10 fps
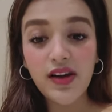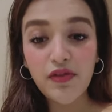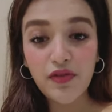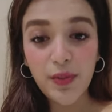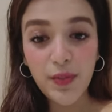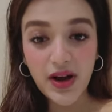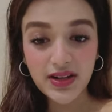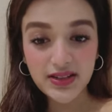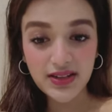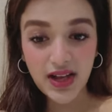Love from
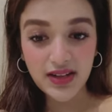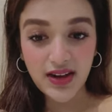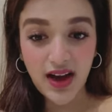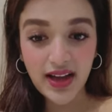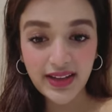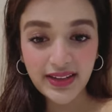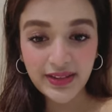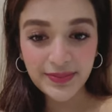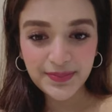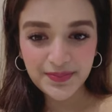Pakistan. Hi.